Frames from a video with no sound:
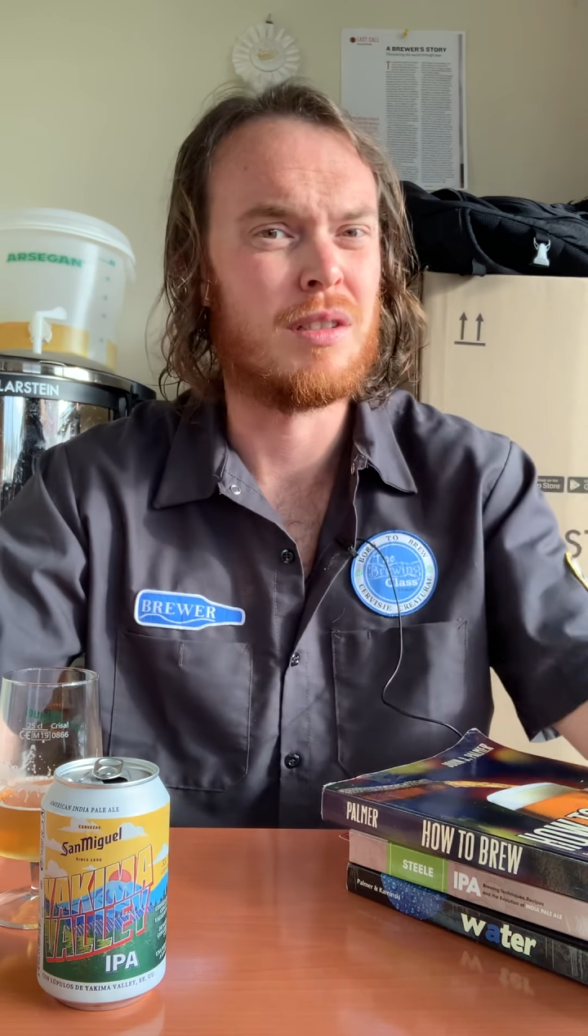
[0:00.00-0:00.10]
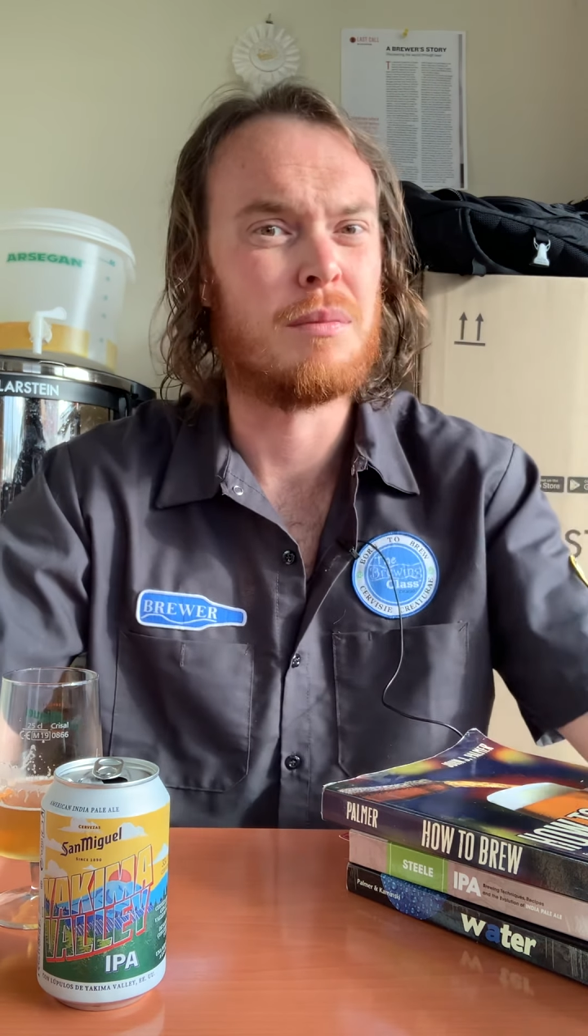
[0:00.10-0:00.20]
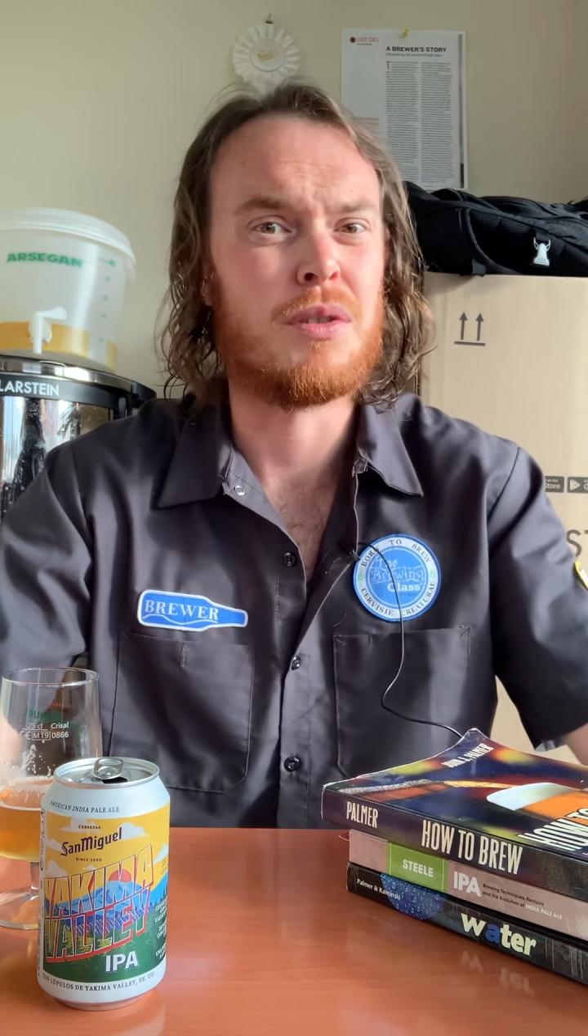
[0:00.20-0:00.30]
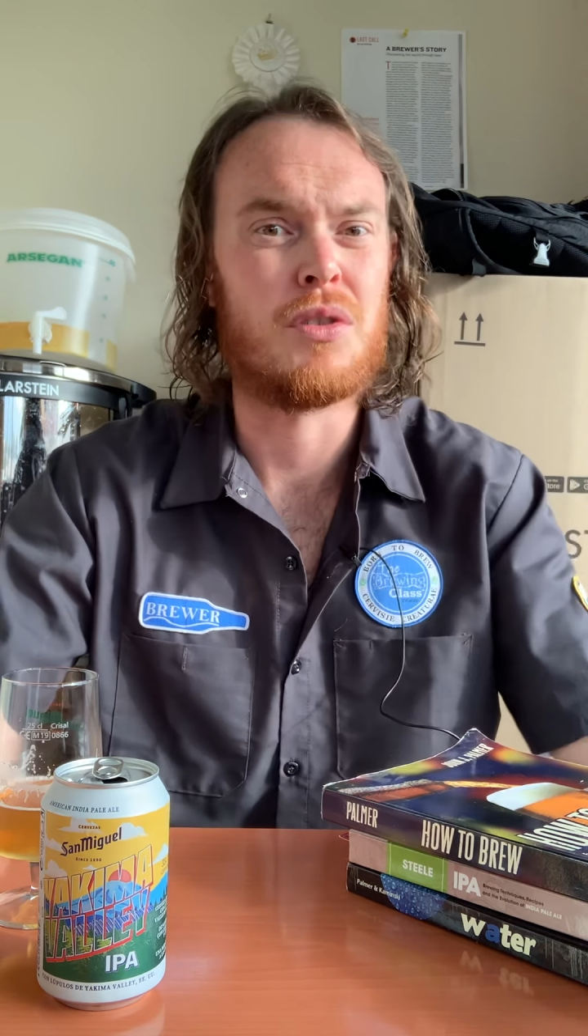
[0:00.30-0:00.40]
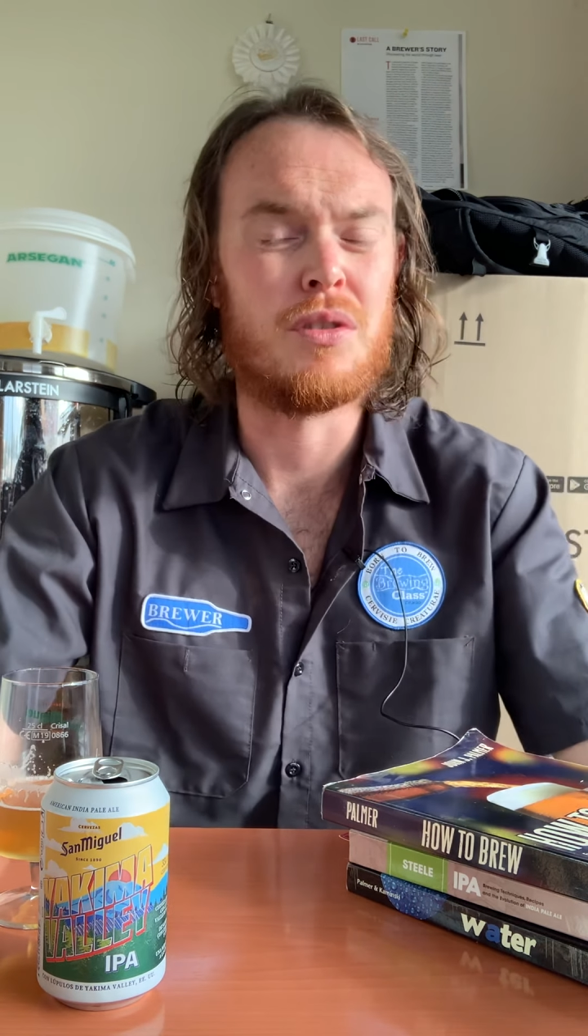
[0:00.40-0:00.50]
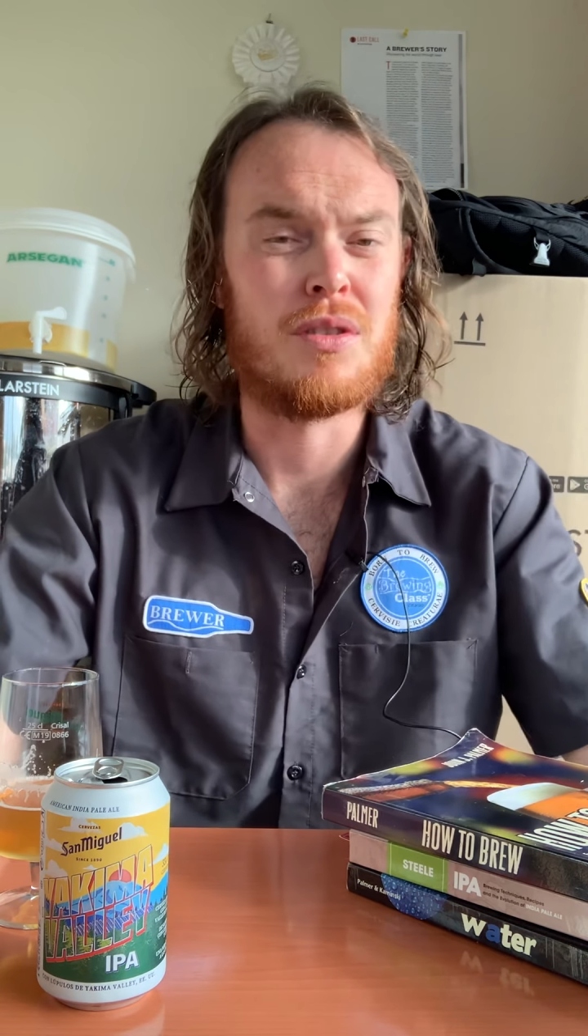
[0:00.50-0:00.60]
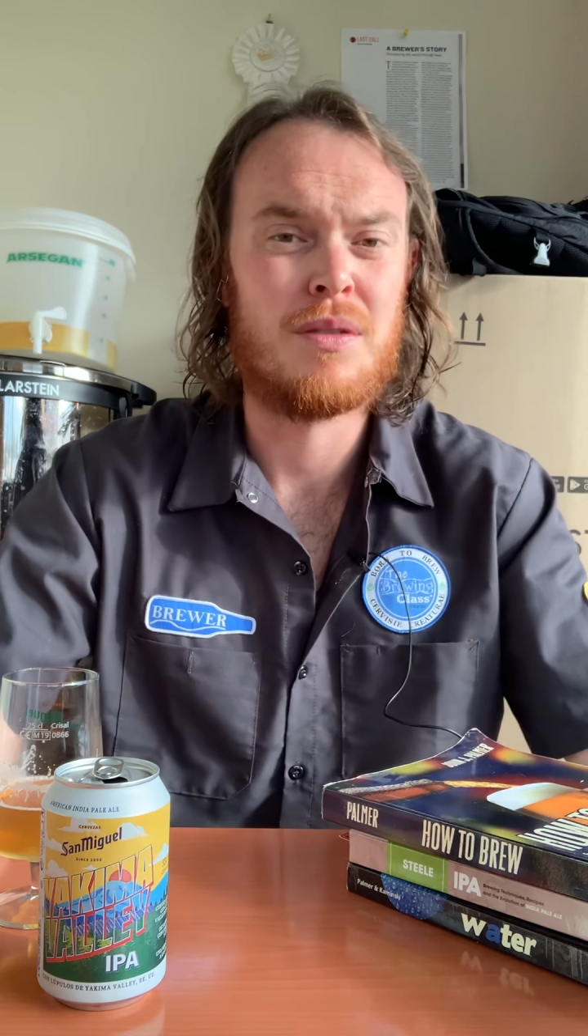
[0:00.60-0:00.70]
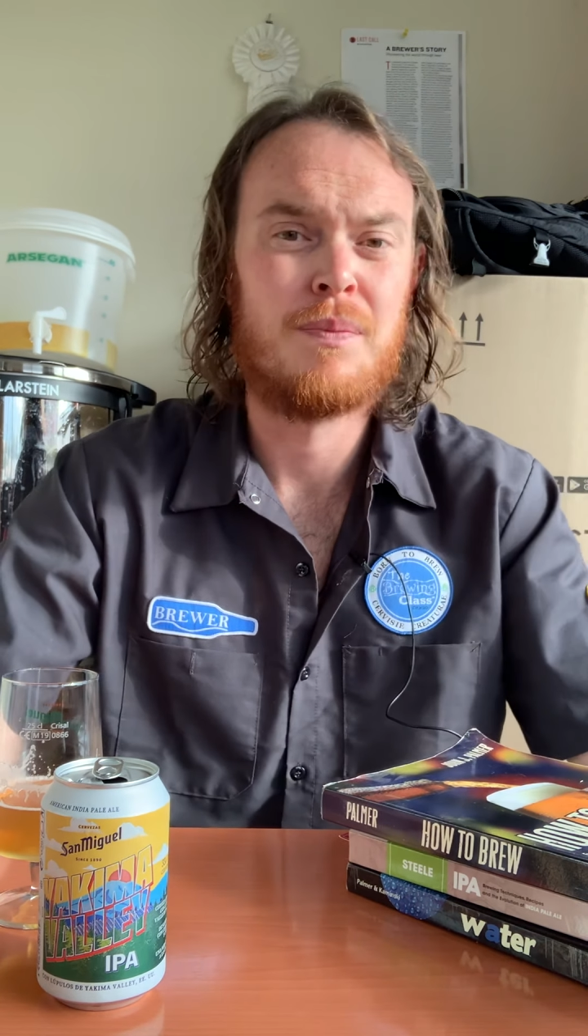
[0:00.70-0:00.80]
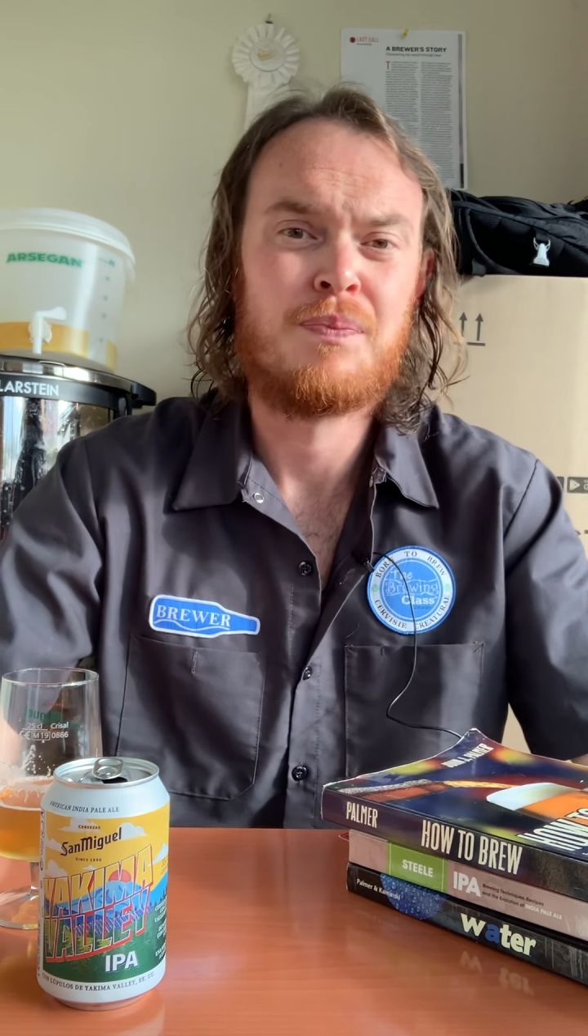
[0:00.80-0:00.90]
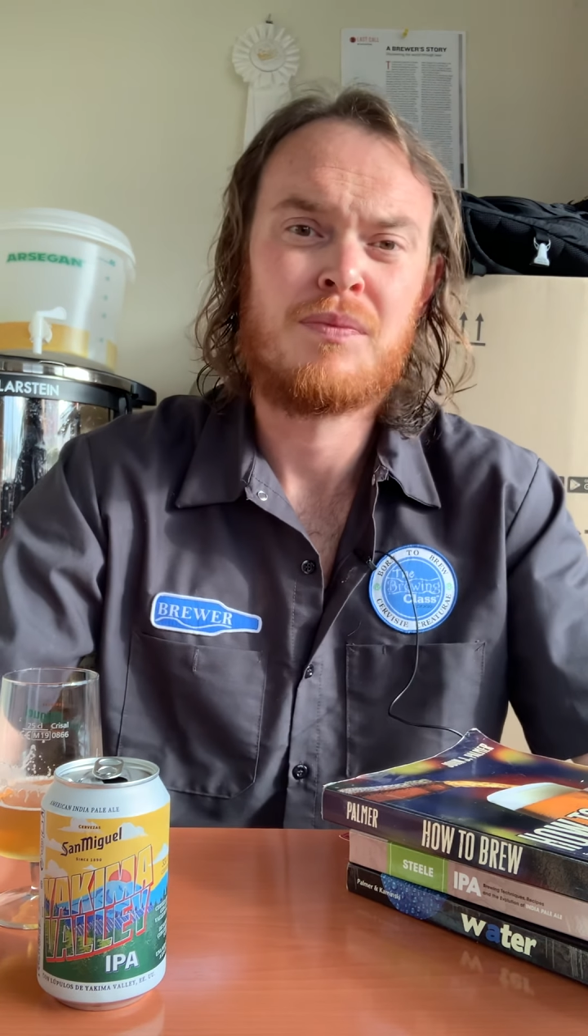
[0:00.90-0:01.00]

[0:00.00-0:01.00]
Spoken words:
temperatures.